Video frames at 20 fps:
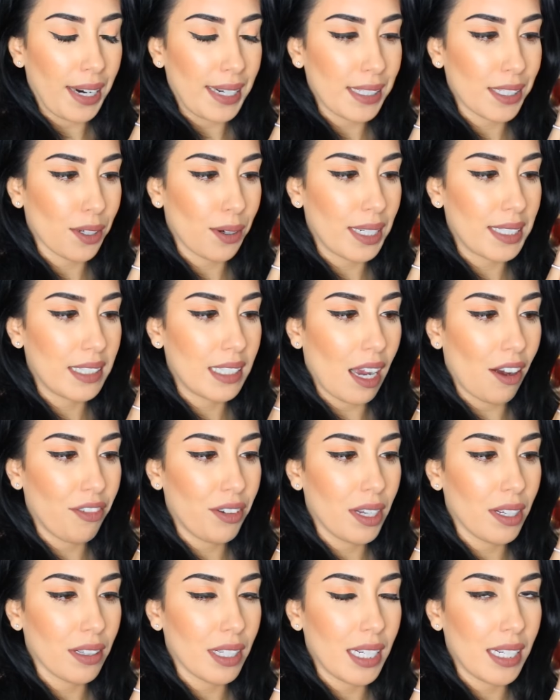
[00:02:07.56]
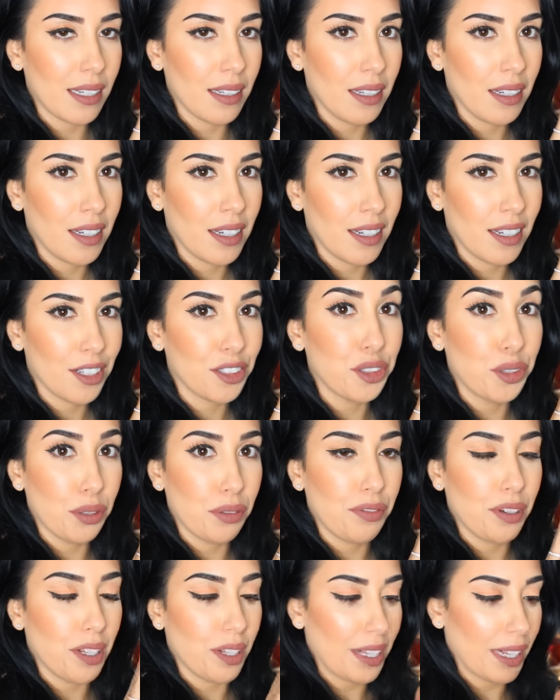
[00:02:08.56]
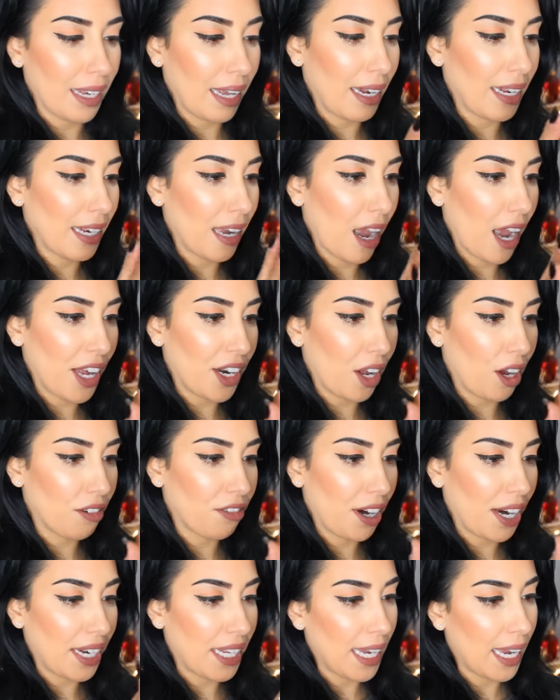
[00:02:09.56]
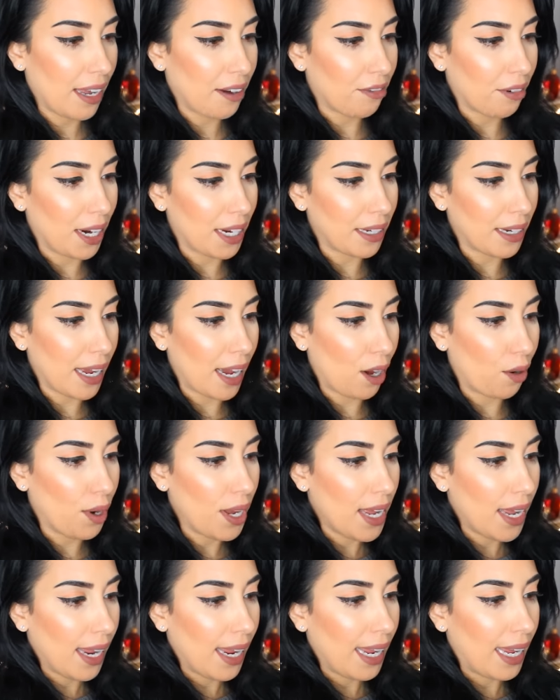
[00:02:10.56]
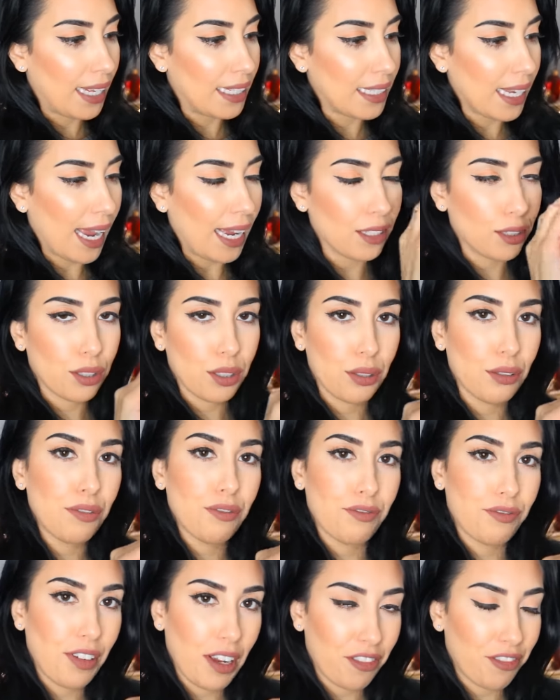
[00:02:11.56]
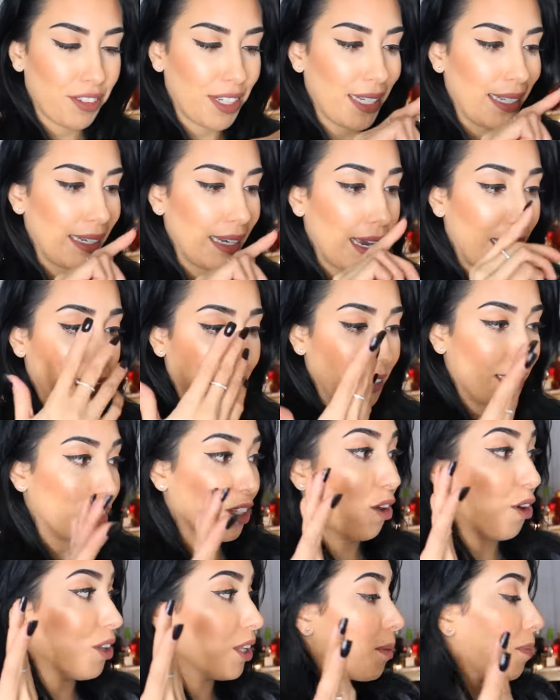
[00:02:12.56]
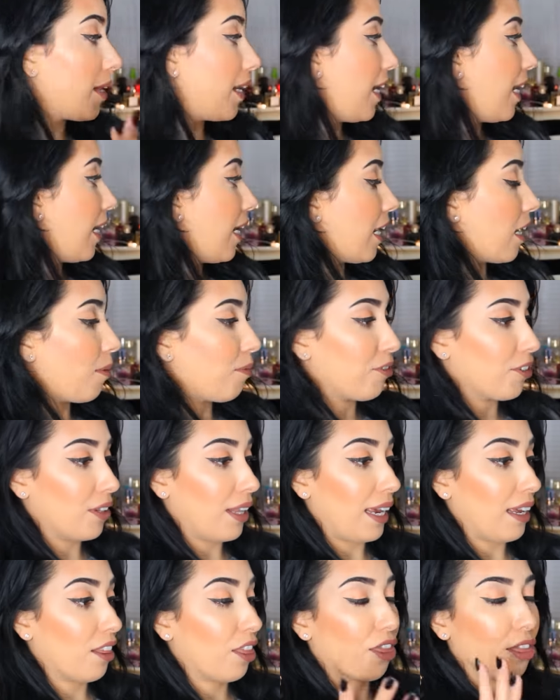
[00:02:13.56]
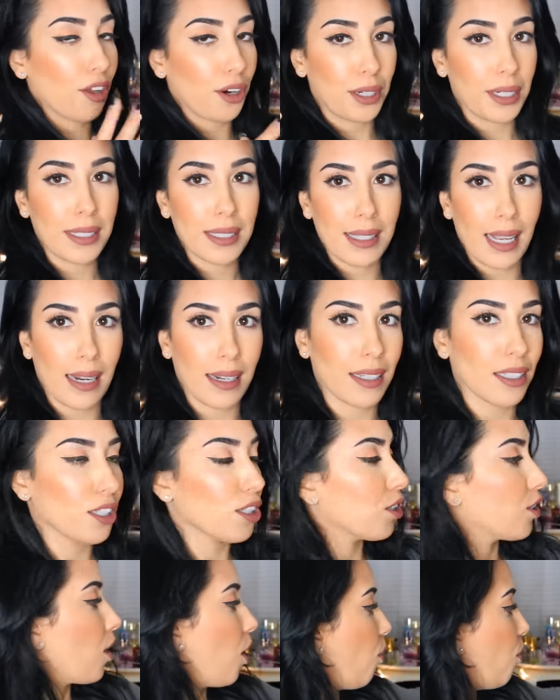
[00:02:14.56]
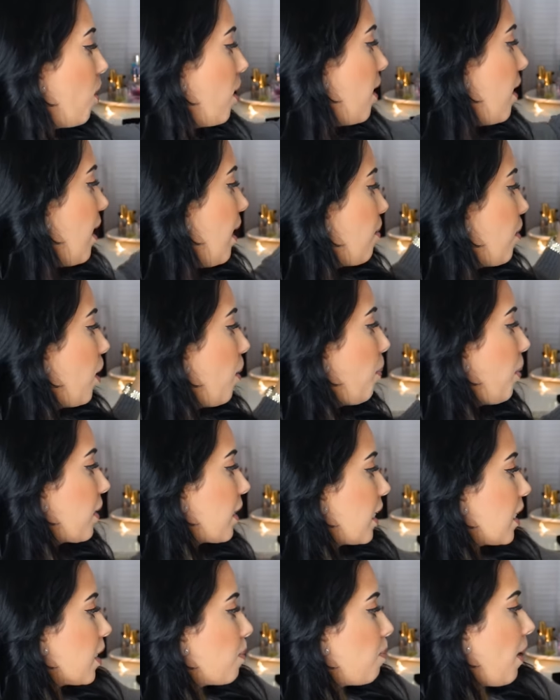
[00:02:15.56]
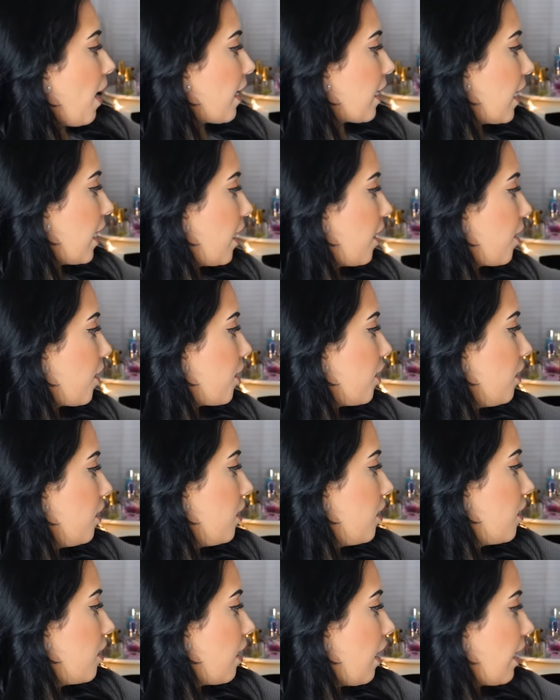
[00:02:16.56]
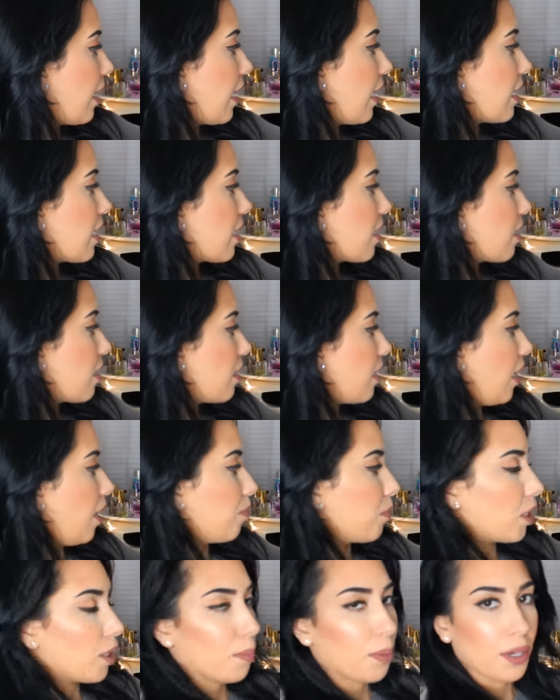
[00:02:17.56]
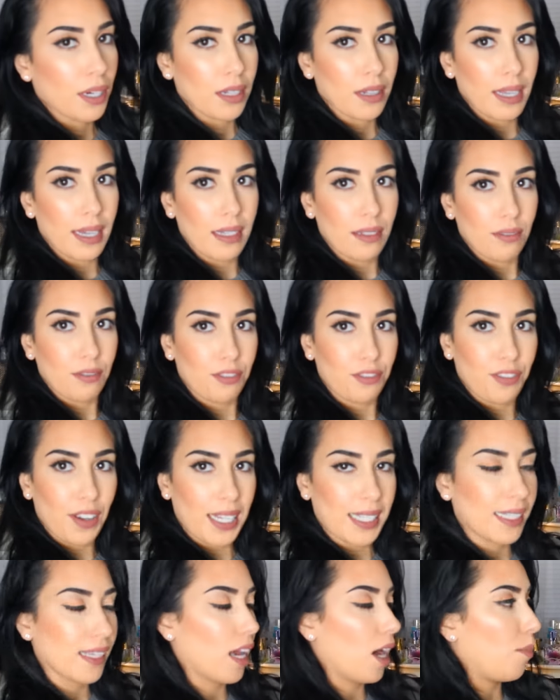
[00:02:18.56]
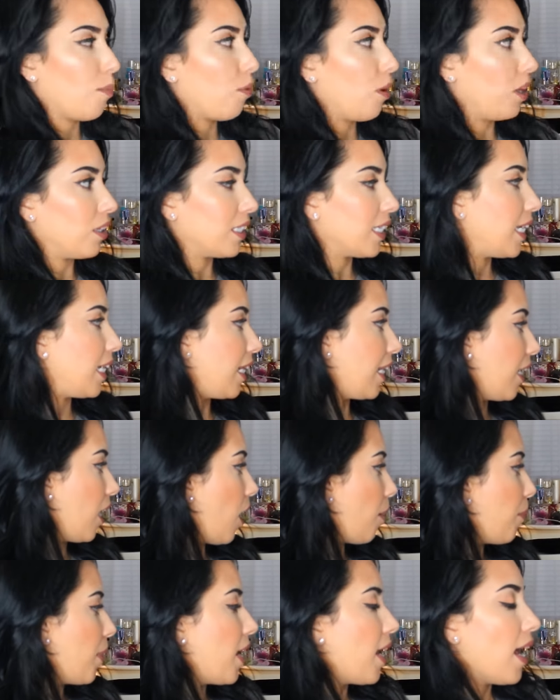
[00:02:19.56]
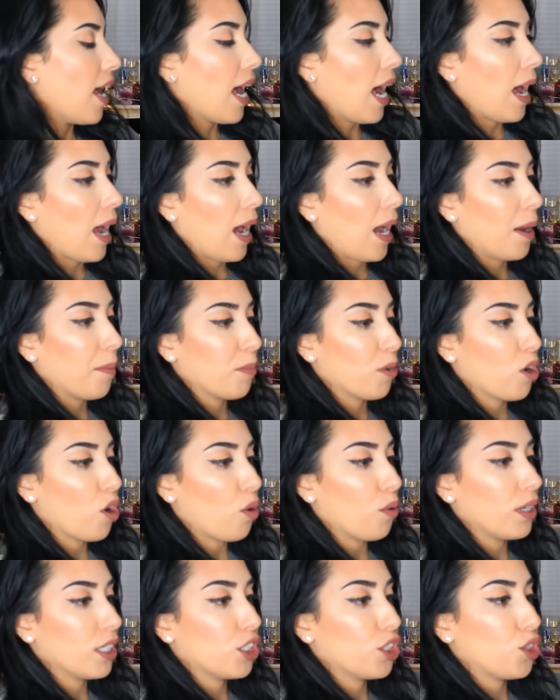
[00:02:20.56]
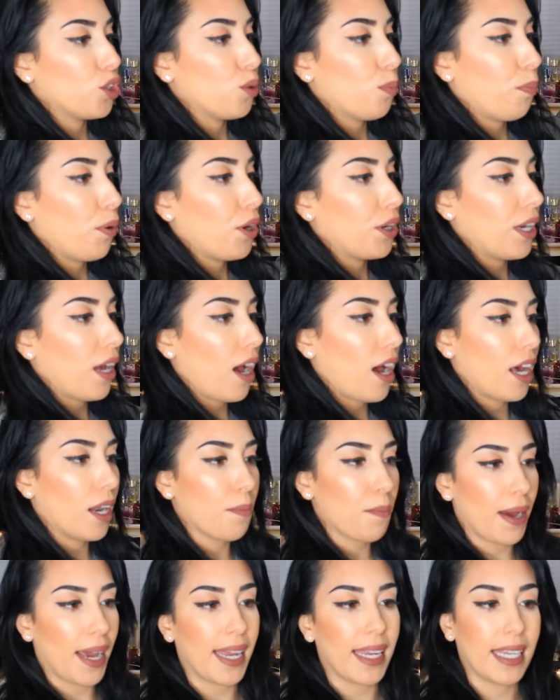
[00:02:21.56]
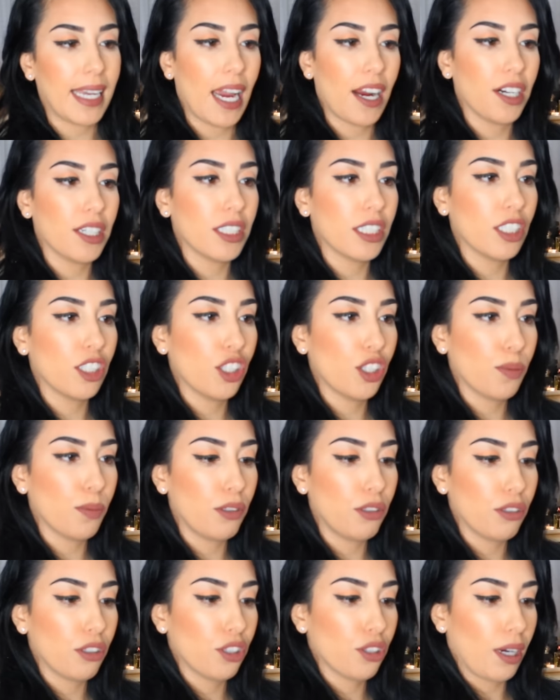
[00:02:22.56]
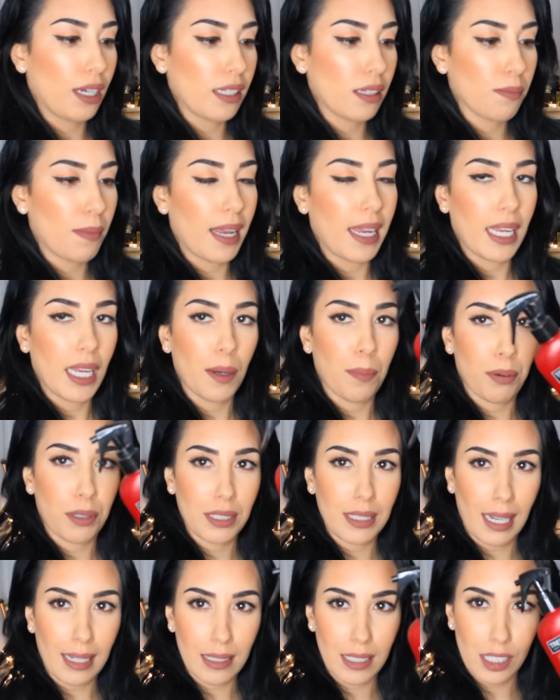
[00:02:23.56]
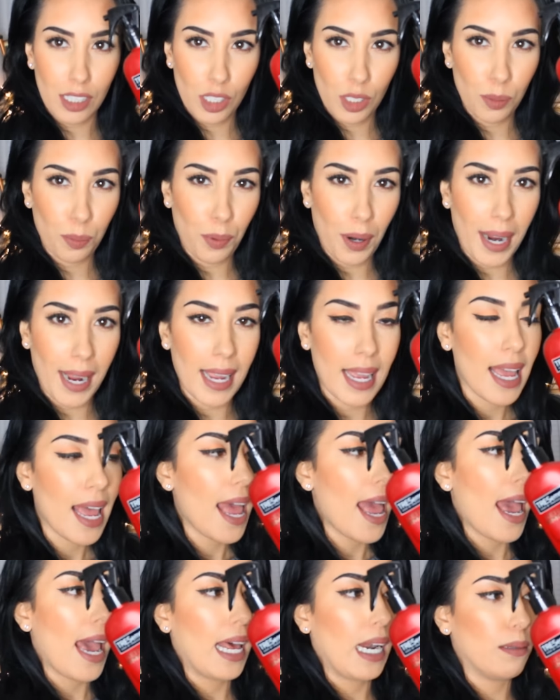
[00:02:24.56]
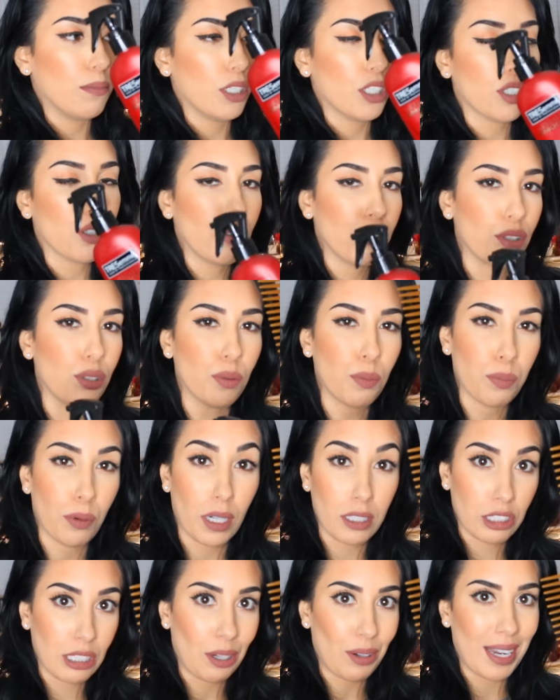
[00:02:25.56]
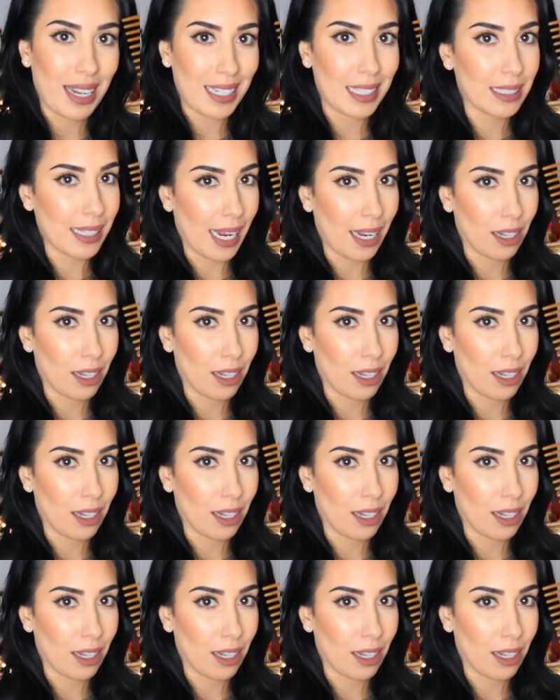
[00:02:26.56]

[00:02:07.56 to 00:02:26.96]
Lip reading: All right, so I definitely do feel it getting hot already. And right now it's at 250 and it's only been heating up for like 30 seconds. So I'm gonna put this back here. I guess, yeah, I'm gonna put it like face up while it's heating up. I'm going to put on my Keratin Smooth Tresemme Heat Protectant Spray, and I'm just going to brush out any